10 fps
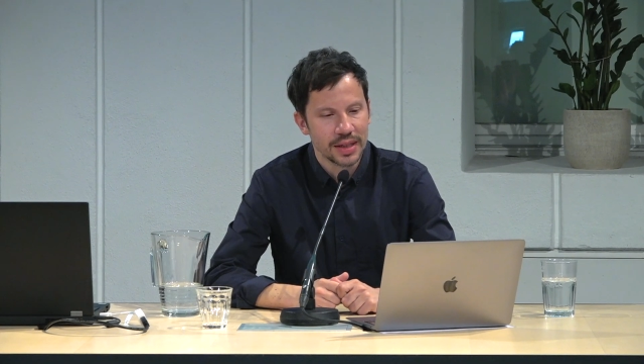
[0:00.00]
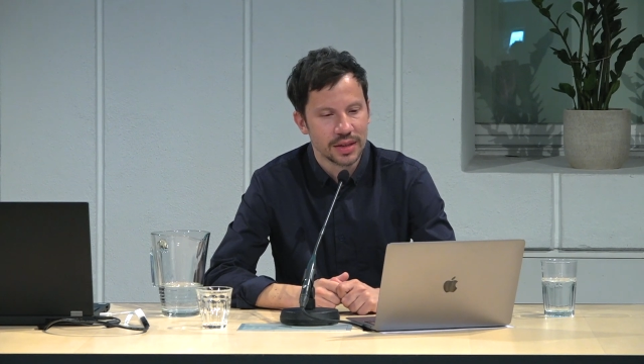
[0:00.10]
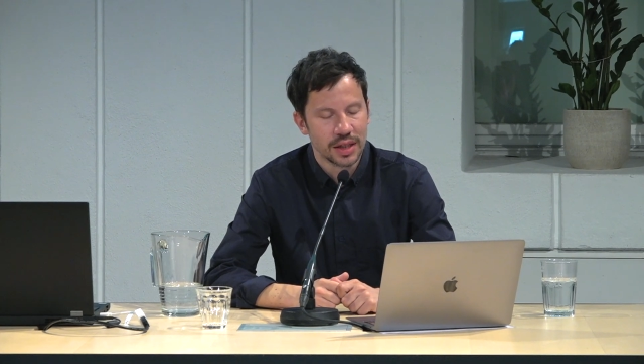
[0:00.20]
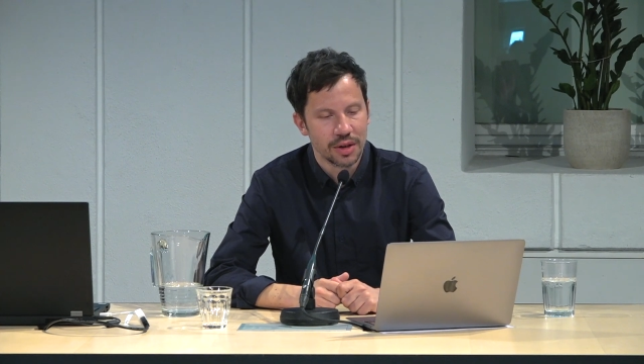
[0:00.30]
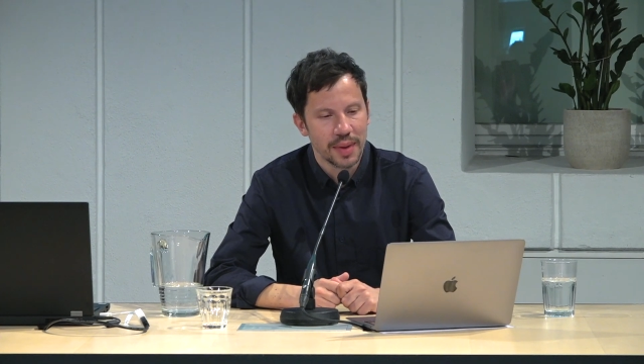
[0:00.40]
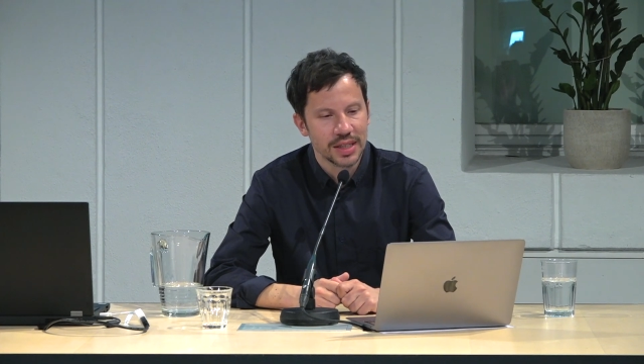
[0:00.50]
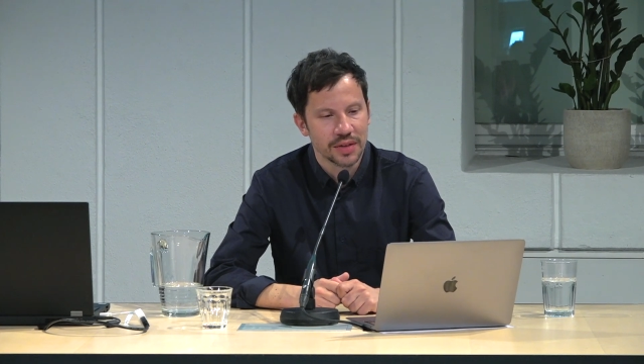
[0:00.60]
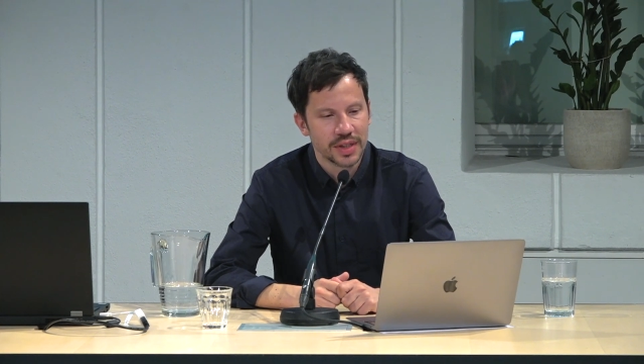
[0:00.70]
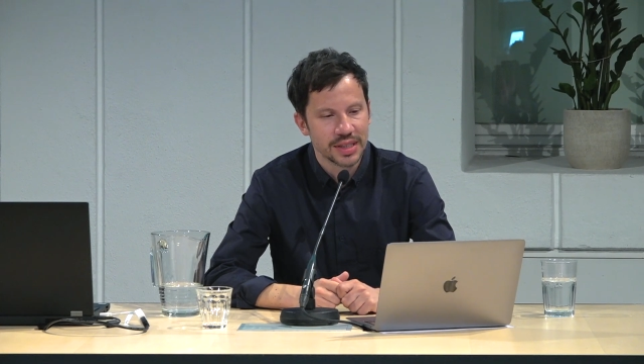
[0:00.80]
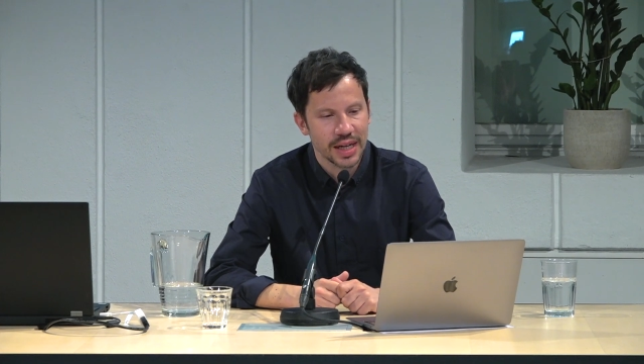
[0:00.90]
remains
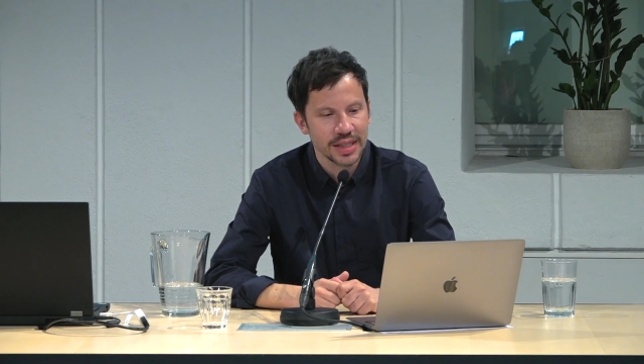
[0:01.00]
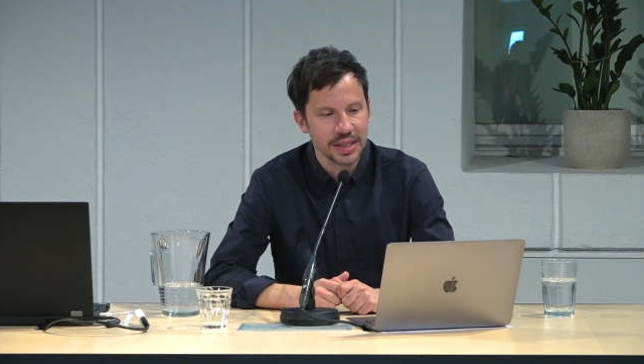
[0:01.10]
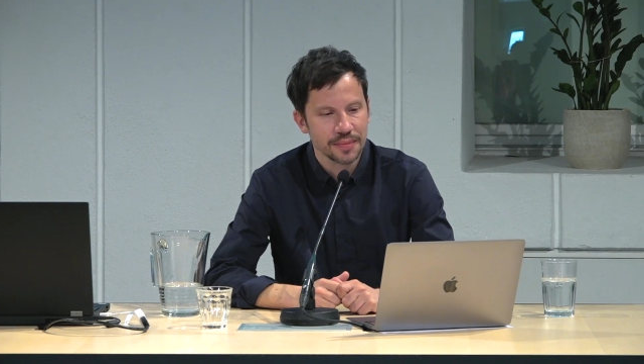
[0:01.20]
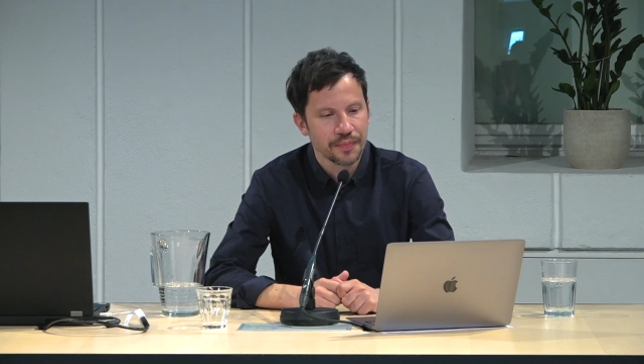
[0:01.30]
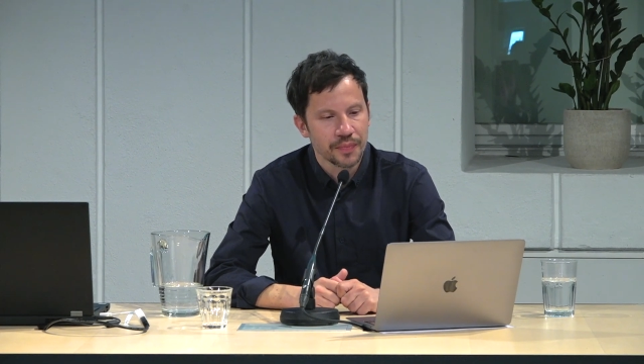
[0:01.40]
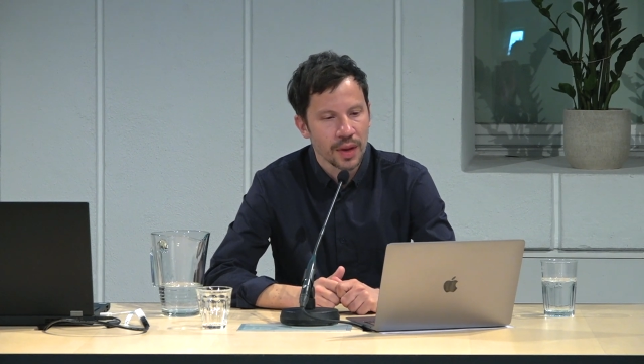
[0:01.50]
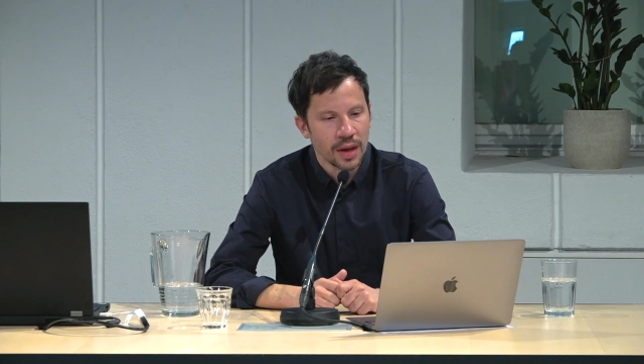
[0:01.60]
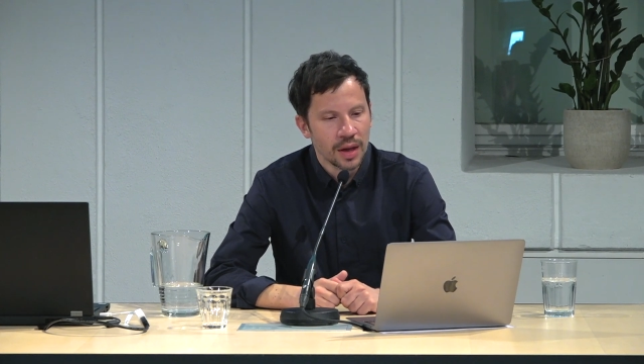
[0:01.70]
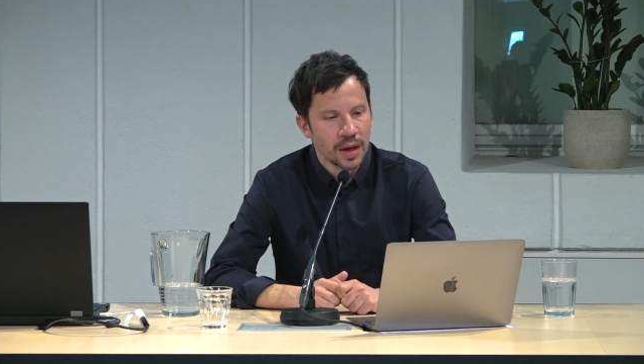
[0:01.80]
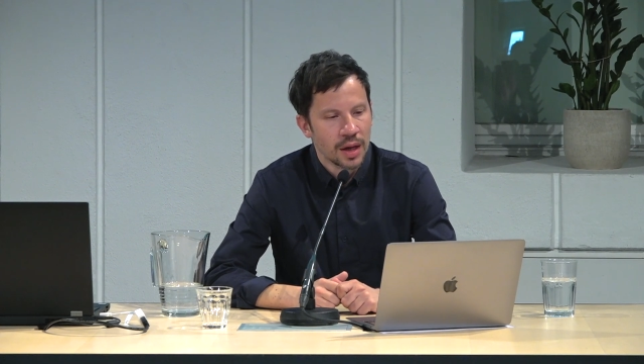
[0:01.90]
of this case,
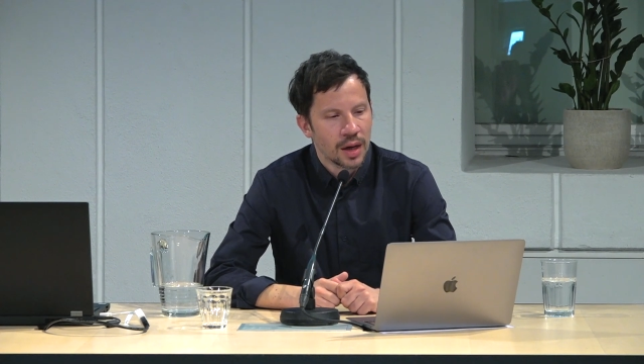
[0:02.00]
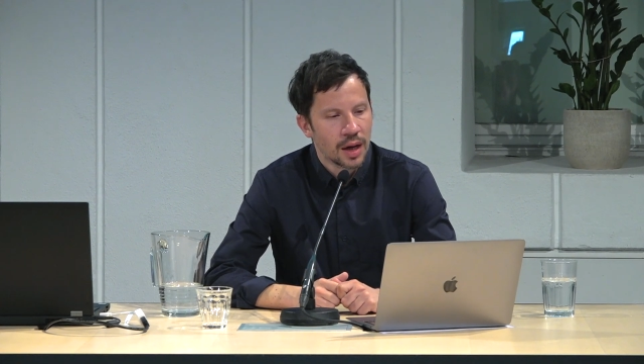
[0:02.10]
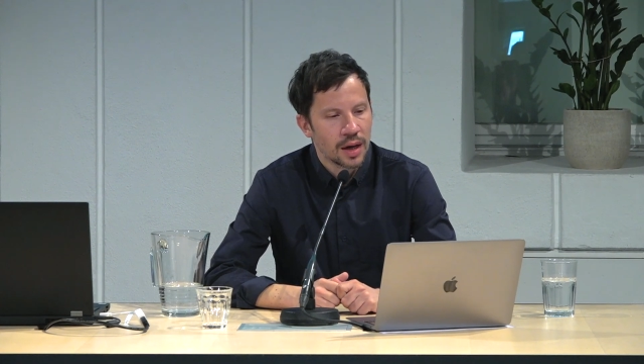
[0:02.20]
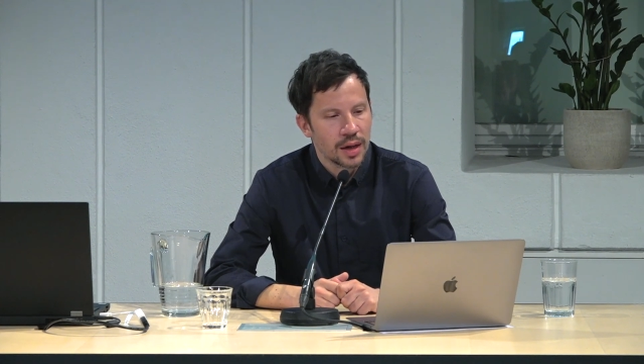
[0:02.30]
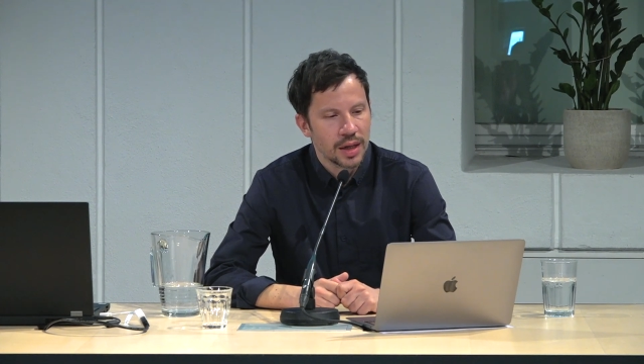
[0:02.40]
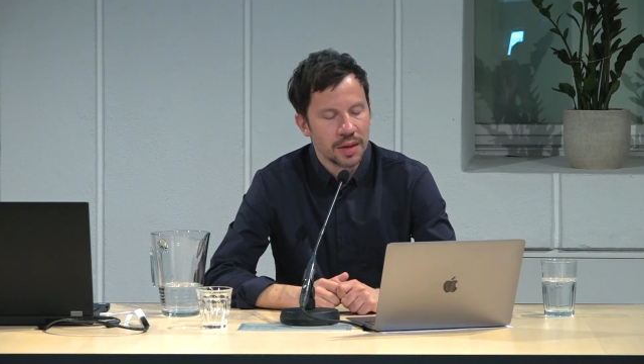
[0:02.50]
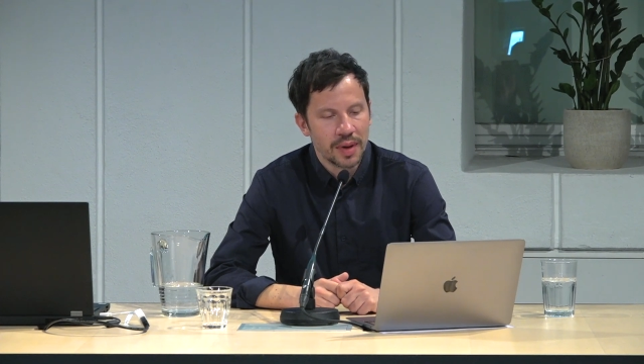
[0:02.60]
it